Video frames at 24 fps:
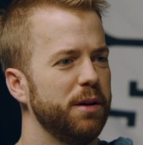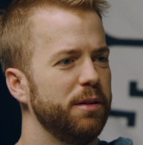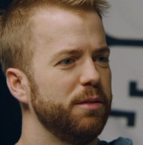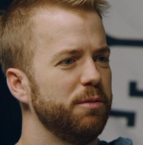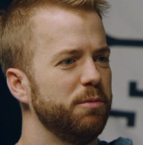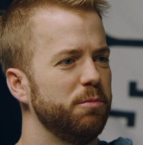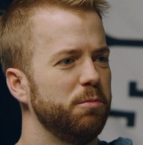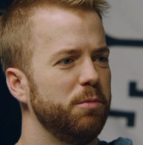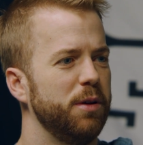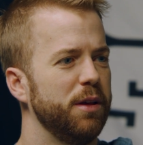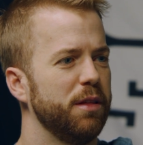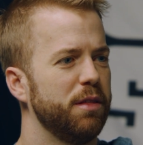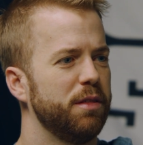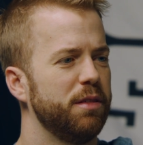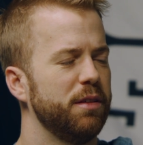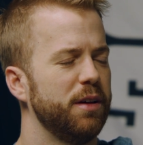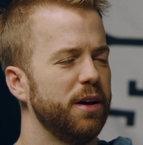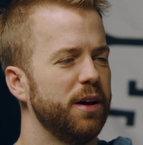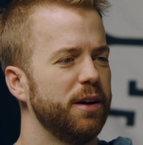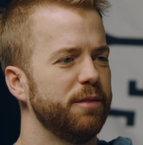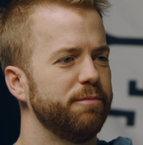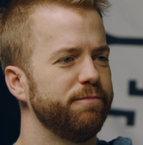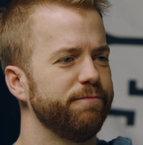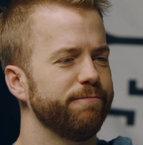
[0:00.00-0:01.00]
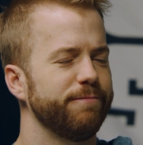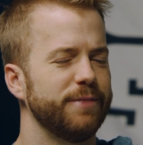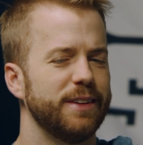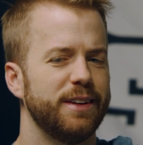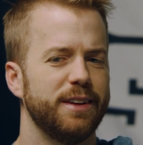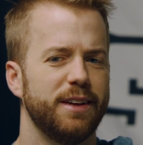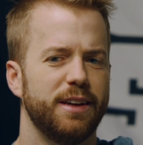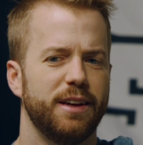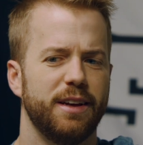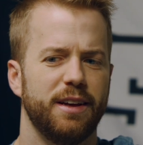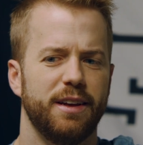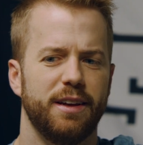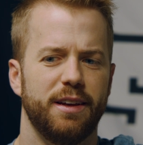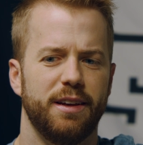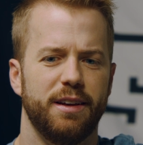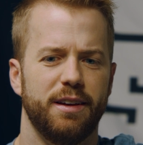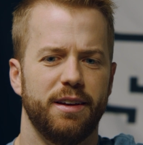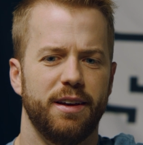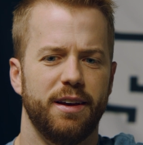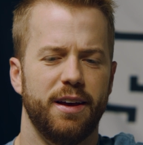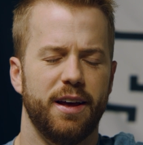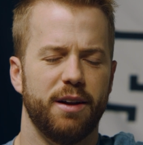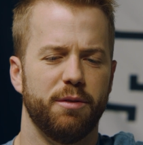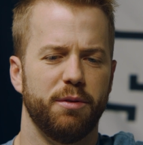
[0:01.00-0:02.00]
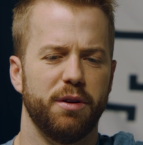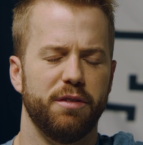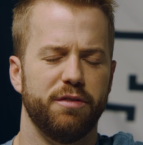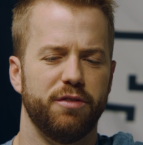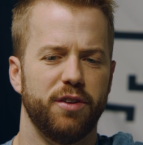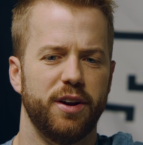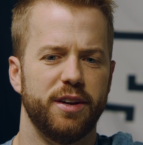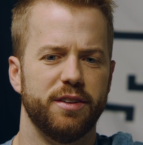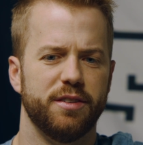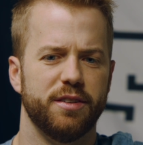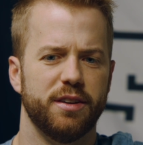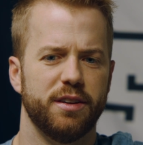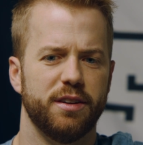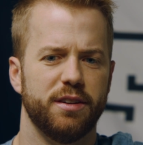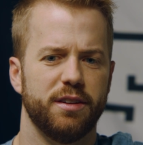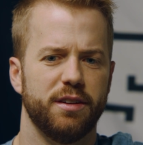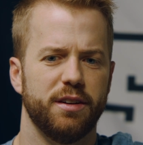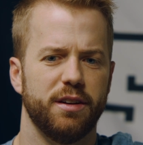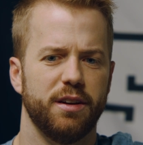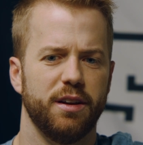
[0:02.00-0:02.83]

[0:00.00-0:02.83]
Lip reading: with how do I phrase it?